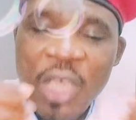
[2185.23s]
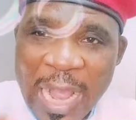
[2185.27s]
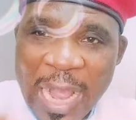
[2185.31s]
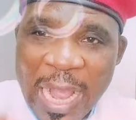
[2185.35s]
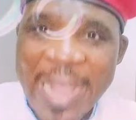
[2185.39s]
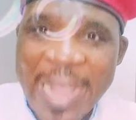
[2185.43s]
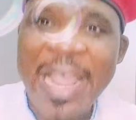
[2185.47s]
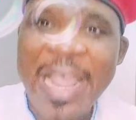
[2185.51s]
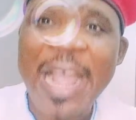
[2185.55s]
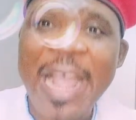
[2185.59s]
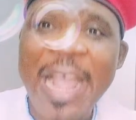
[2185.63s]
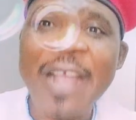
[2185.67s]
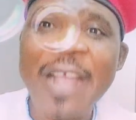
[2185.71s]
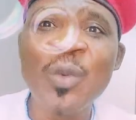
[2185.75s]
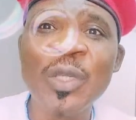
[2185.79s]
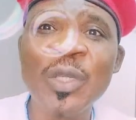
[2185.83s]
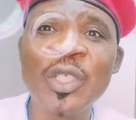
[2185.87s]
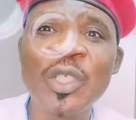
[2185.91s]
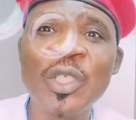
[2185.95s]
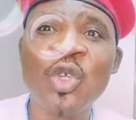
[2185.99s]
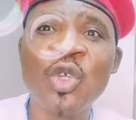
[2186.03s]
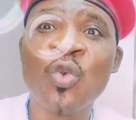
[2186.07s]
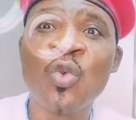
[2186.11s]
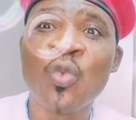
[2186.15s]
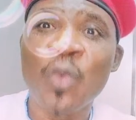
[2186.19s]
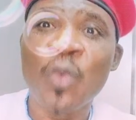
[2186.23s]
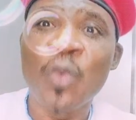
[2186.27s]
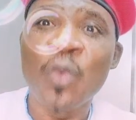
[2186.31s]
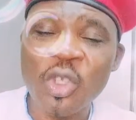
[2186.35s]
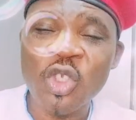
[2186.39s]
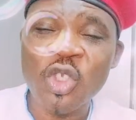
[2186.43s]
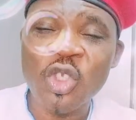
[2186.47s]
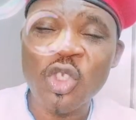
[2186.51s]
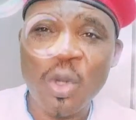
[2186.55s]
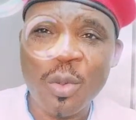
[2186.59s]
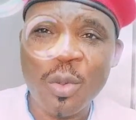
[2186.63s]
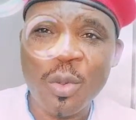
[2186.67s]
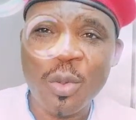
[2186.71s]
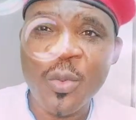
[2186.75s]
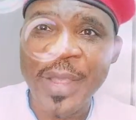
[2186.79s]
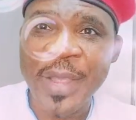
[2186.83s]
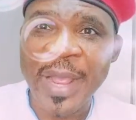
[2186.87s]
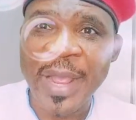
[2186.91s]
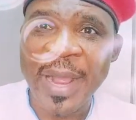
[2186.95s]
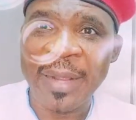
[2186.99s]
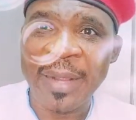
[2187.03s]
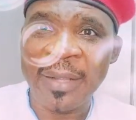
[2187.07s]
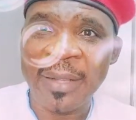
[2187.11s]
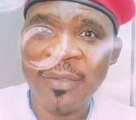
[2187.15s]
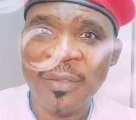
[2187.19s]
I agree with you. We must know who we
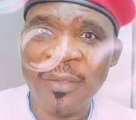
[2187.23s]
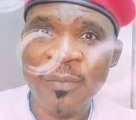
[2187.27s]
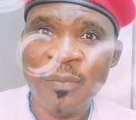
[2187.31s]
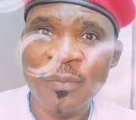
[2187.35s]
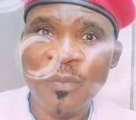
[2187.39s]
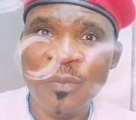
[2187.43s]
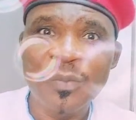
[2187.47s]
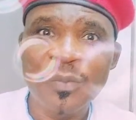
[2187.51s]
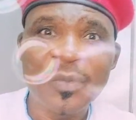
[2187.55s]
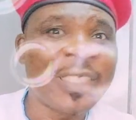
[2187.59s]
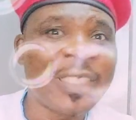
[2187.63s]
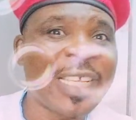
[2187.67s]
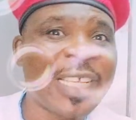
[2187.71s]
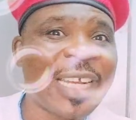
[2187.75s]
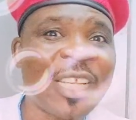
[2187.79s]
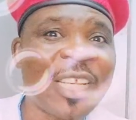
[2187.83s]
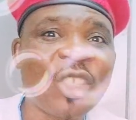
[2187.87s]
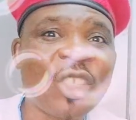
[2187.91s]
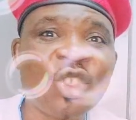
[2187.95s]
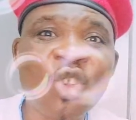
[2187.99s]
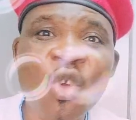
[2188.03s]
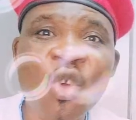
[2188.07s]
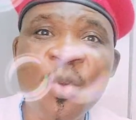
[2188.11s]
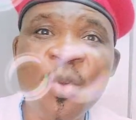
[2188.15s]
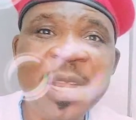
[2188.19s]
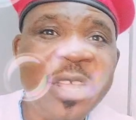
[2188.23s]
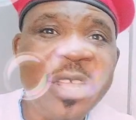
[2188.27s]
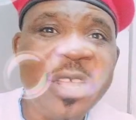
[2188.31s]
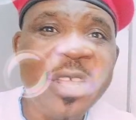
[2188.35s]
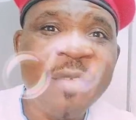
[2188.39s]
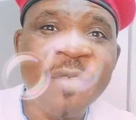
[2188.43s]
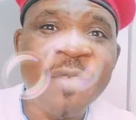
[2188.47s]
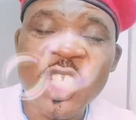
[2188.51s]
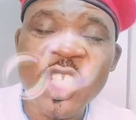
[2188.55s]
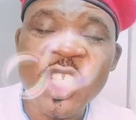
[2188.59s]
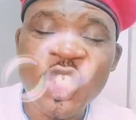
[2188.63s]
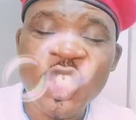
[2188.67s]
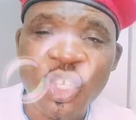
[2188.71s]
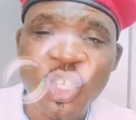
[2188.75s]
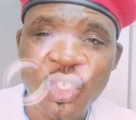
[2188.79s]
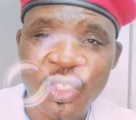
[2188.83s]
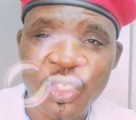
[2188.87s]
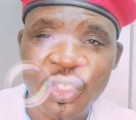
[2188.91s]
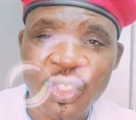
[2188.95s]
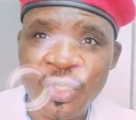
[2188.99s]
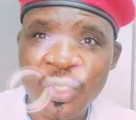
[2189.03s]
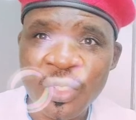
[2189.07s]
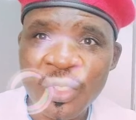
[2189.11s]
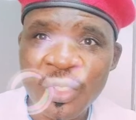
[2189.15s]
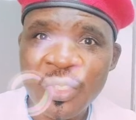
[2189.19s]
are. There are so many
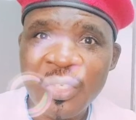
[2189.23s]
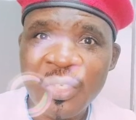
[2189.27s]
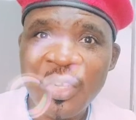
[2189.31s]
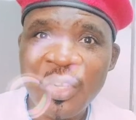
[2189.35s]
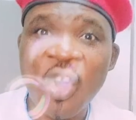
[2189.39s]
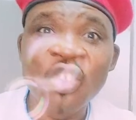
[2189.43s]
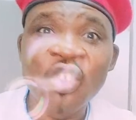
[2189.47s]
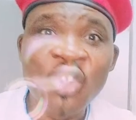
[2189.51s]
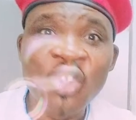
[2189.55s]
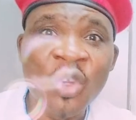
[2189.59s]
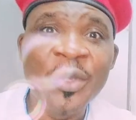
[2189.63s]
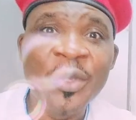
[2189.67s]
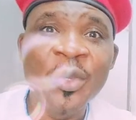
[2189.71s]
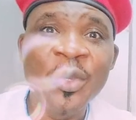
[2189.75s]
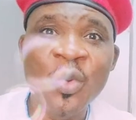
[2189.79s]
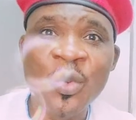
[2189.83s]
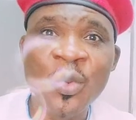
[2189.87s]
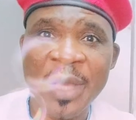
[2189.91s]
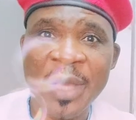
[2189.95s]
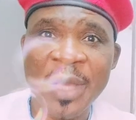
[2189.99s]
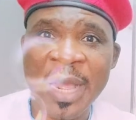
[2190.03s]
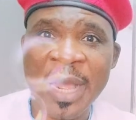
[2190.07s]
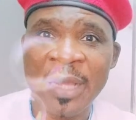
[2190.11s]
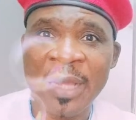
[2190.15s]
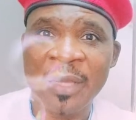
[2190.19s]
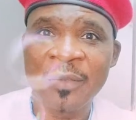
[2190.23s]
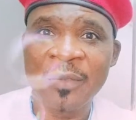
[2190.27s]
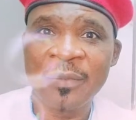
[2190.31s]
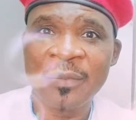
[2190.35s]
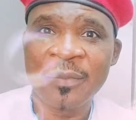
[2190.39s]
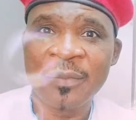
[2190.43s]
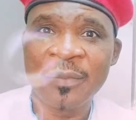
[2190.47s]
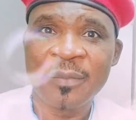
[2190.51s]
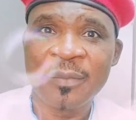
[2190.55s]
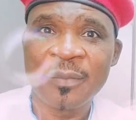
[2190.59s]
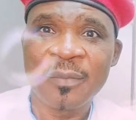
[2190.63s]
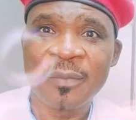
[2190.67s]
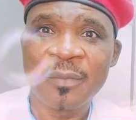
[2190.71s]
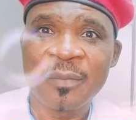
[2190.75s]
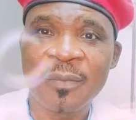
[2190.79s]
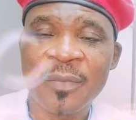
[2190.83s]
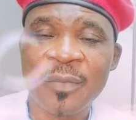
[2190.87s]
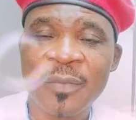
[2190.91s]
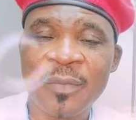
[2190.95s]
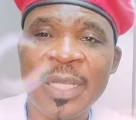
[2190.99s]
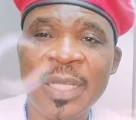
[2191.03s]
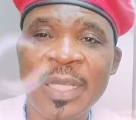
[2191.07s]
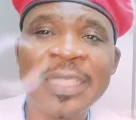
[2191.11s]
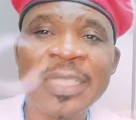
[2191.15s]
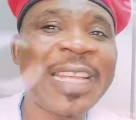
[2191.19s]
revelations on knowing who we are.
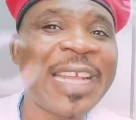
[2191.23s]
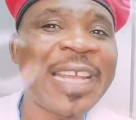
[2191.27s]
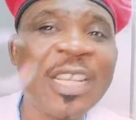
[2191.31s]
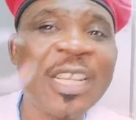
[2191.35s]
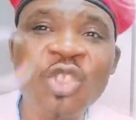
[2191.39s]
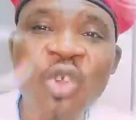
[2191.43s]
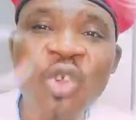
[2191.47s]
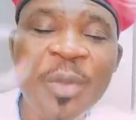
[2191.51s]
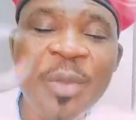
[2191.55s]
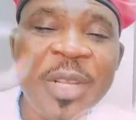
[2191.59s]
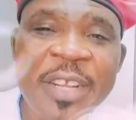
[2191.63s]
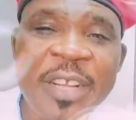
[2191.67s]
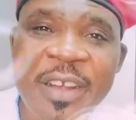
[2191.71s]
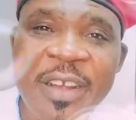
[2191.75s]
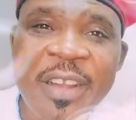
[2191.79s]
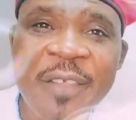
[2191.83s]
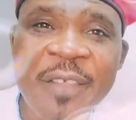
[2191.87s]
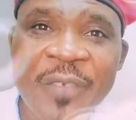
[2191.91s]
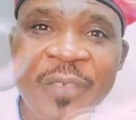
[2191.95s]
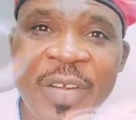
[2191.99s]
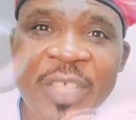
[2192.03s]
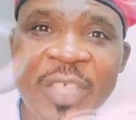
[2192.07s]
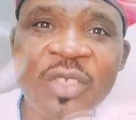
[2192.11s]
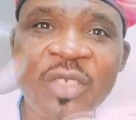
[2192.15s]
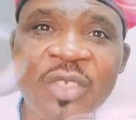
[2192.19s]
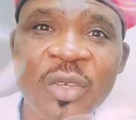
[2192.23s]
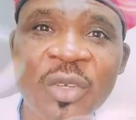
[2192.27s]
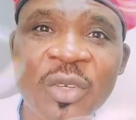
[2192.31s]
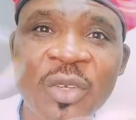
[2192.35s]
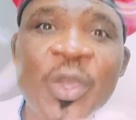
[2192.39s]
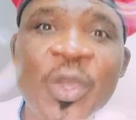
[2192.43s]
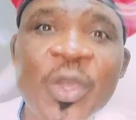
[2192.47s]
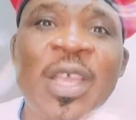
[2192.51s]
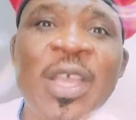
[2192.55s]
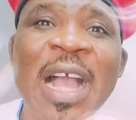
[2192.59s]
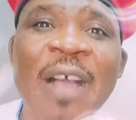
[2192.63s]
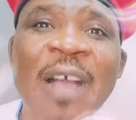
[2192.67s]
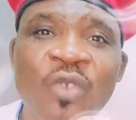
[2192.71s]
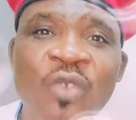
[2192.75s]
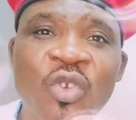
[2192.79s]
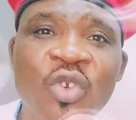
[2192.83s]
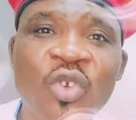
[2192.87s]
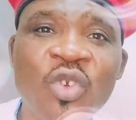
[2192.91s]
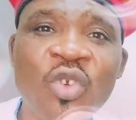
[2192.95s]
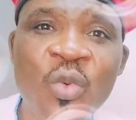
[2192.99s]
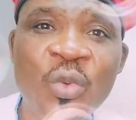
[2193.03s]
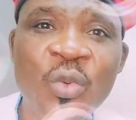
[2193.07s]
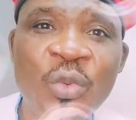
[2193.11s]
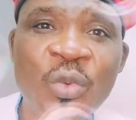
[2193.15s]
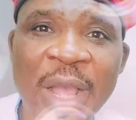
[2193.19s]
There are so many revelations. We have to
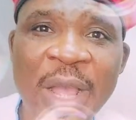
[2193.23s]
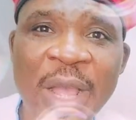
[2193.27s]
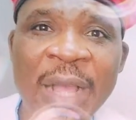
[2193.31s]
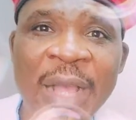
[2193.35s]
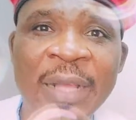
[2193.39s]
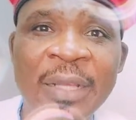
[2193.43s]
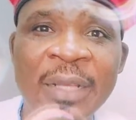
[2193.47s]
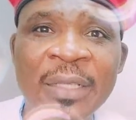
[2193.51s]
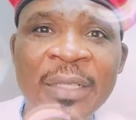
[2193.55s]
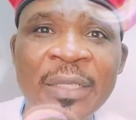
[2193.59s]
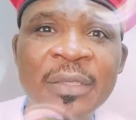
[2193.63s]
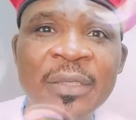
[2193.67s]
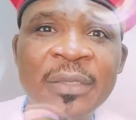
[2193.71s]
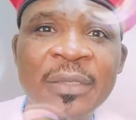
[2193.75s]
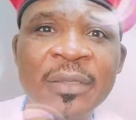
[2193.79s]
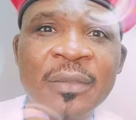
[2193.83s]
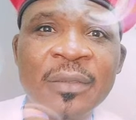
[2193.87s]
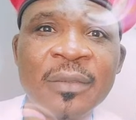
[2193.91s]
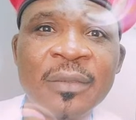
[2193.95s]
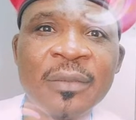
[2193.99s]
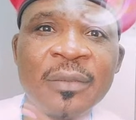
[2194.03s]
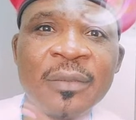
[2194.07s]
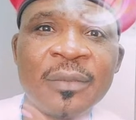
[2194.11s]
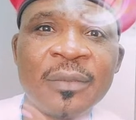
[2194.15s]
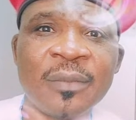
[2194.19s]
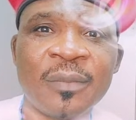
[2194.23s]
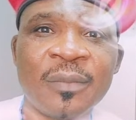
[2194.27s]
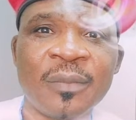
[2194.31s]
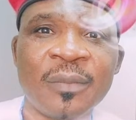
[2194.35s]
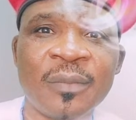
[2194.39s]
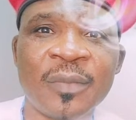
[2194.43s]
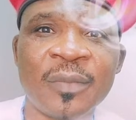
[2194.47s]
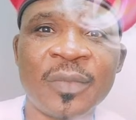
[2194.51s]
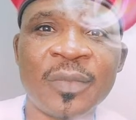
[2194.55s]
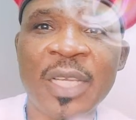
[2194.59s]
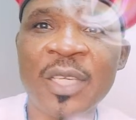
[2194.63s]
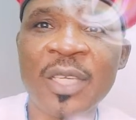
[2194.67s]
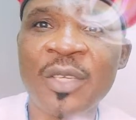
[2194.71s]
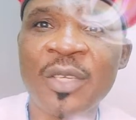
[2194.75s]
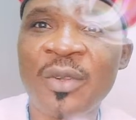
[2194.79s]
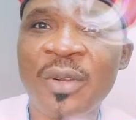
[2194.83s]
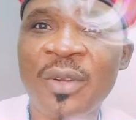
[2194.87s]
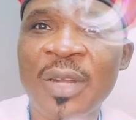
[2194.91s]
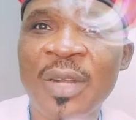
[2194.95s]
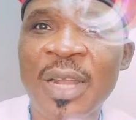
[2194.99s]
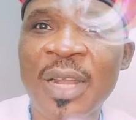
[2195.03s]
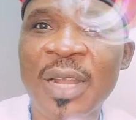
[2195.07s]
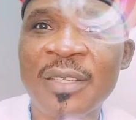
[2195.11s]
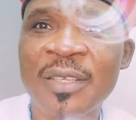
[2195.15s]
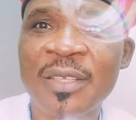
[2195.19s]
know who we are. Thank you,
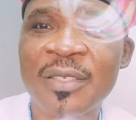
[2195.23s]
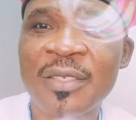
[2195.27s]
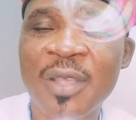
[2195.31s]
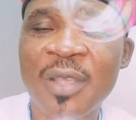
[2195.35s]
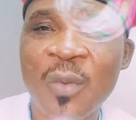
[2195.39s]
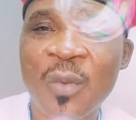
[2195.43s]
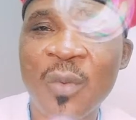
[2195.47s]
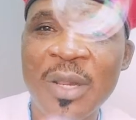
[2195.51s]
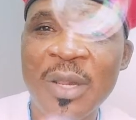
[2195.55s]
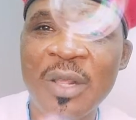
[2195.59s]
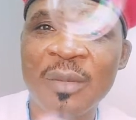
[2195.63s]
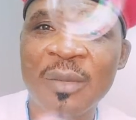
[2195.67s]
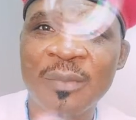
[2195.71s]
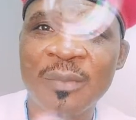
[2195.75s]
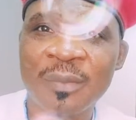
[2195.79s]
Gladys. You're welcome.